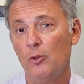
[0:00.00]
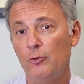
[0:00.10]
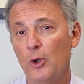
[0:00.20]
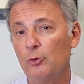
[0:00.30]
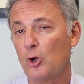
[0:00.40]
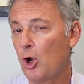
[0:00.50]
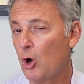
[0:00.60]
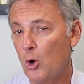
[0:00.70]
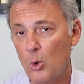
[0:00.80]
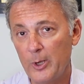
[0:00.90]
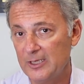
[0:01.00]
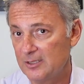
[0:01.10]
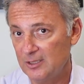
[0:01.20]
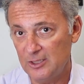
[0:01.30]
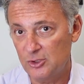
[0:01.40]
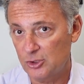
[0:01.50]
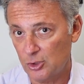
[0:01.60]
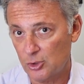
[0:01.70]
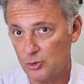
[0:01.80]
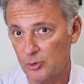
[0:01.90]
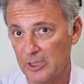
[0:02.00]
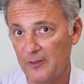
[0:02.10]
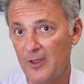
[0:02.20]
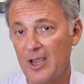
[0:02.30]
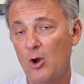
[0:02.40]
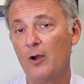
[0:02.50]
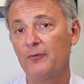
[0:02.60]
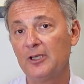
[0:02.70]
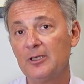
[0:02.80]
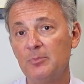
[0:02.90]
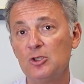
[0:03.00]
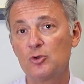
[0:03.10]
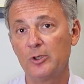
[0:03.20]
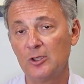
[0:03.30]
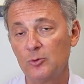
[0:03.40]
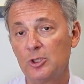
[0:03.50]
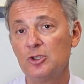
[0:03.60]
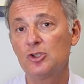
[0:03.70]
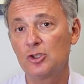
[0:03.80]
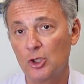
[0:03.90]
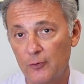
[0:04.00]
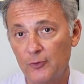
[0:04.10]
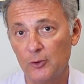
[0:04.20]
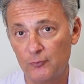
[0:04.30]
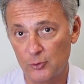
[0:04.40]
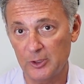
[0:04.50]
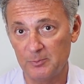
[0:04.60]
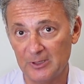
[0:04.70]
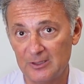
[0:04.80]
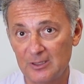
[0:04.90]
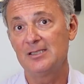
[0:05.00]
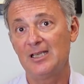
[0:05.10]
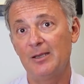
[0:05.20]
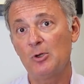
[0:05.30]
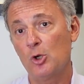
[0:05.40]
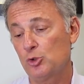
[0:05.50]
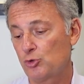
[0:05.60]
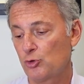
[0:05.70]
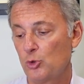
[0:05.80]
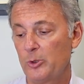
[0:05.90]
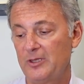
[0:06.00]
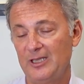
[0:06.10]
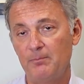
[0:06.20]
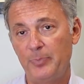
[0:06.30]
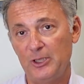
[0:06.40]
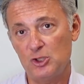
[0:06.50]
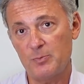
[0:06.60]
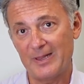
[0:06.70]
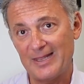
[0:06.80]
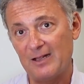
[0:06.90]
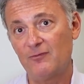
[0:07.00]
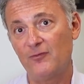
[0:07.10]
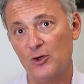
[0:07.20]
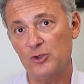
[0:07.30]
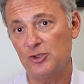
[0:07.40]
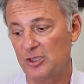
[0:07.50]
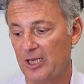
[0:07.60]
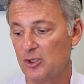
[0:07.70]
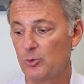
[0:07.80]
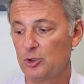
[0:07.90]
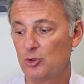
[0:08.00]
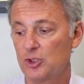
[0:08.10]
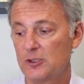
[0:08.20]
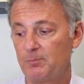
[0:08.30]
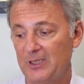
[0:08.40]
don't always need surgery. They often can be treated with conservative treatment. Same goes true with the impingement, that first stage when you're just